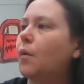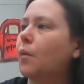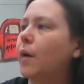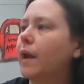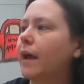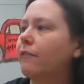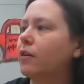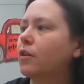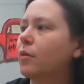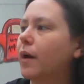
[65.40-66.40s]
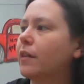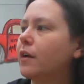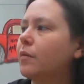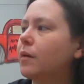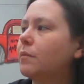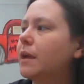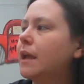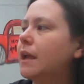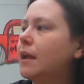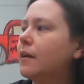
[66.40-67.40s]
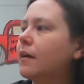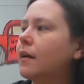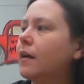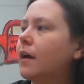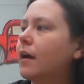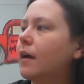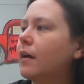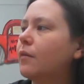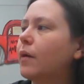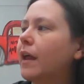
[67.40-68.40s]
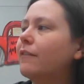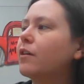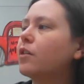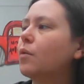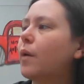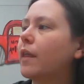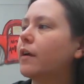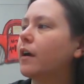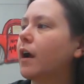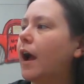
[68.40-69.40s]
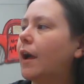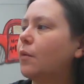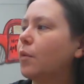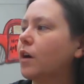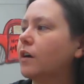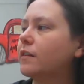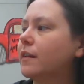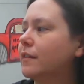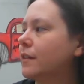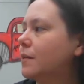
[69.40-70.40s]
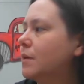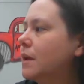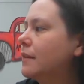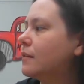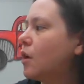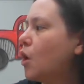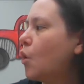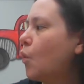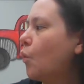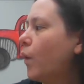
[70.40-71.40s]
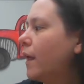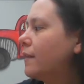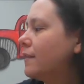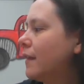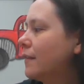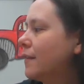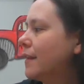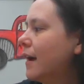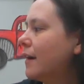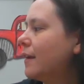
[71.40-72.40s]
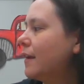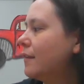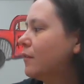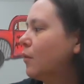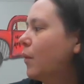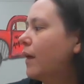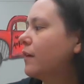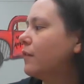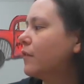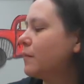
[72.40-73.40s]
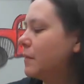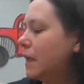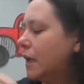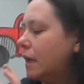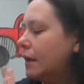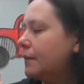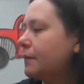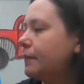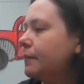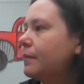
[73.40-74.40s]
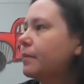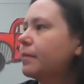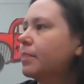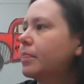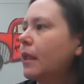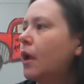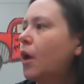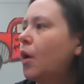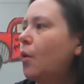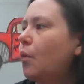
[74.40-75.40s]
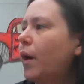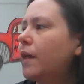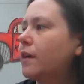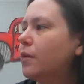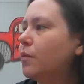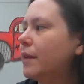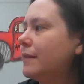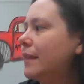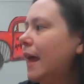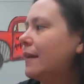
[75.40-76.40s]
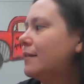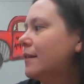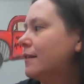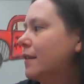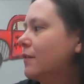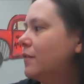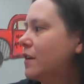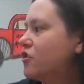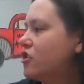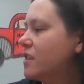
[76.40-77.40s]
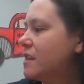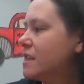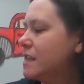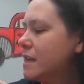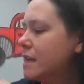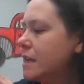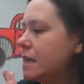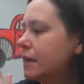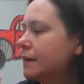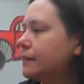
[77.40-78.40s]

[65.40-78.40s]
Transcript: Whatever the weather will be, whatever the weather, I work, says the bees. What, says the duck, is the weather for me? Weather, what's that, says the fish in the sea.